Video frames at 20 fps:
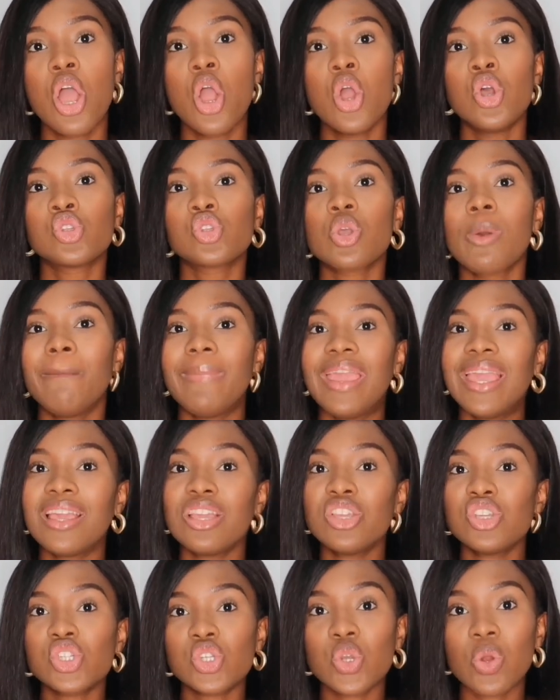So making
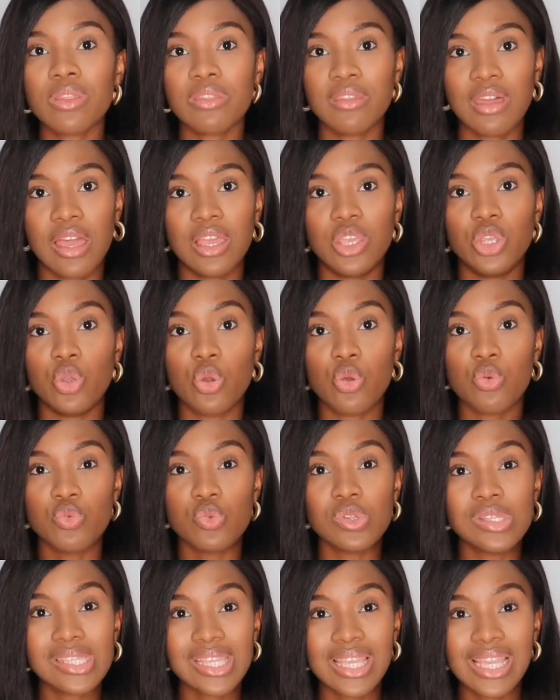sure that your
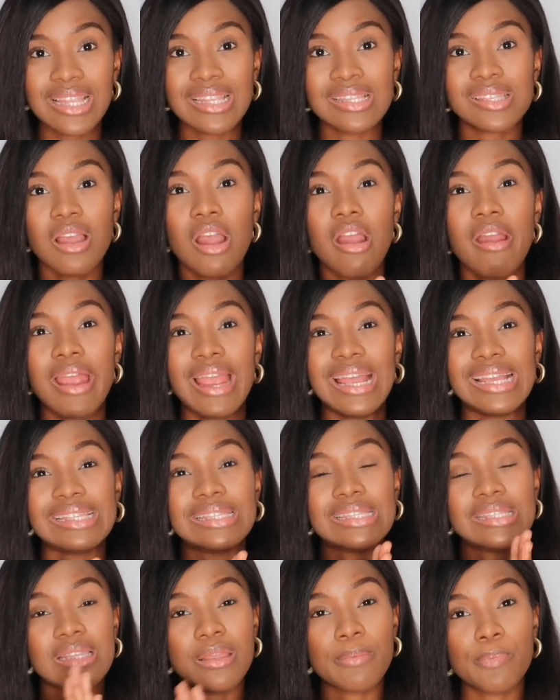routines are as
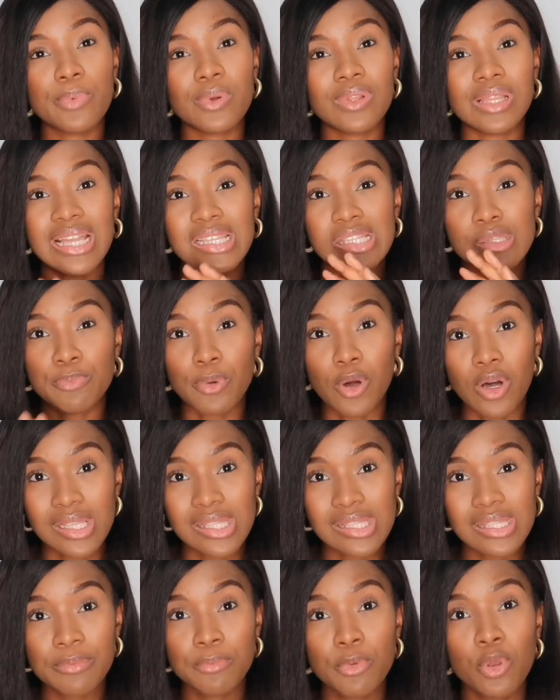simple as
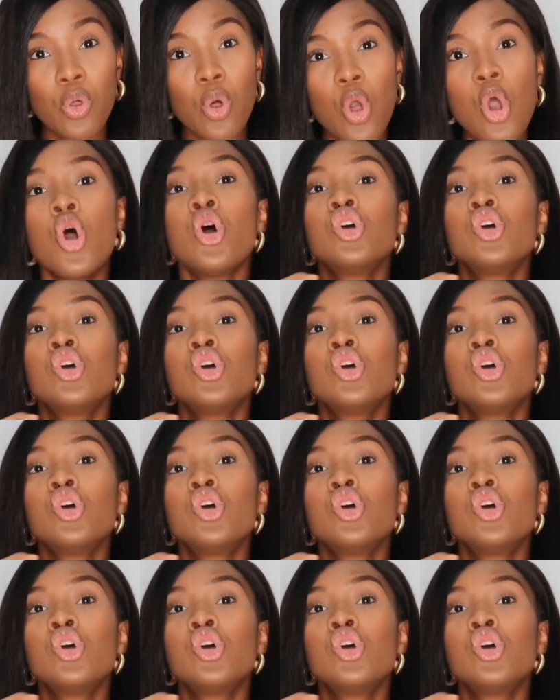possible